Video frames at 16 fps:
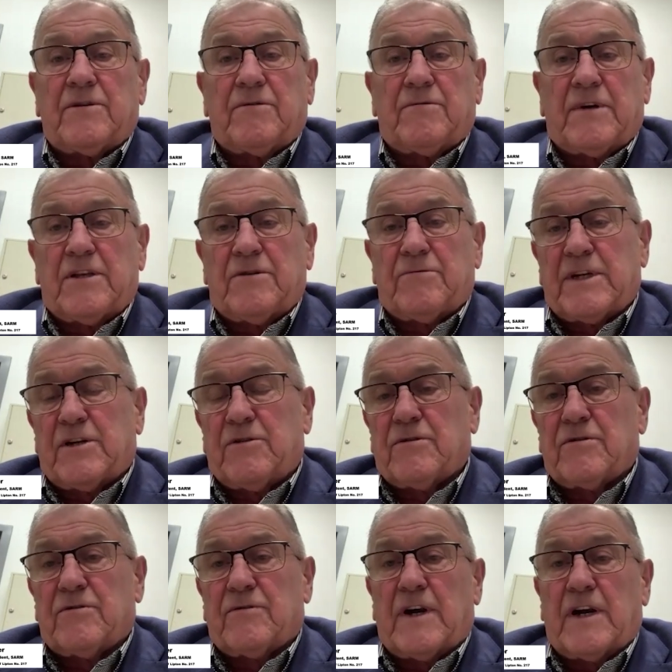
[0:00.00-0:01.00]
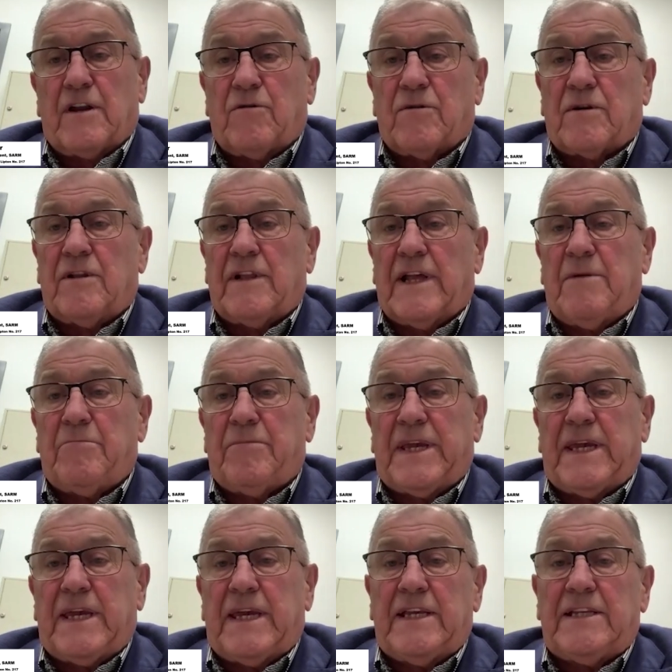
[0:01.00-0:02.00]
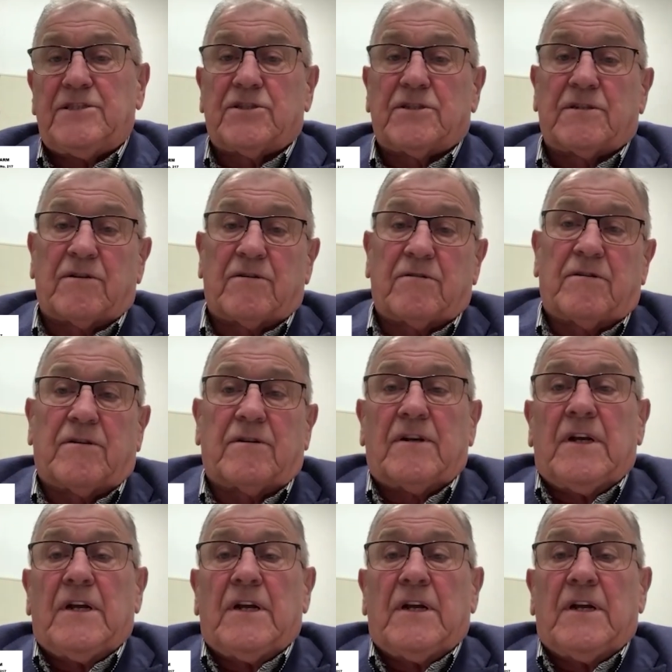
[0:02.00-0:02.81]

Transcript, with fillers: know, whether we go to our local M Ps or, or,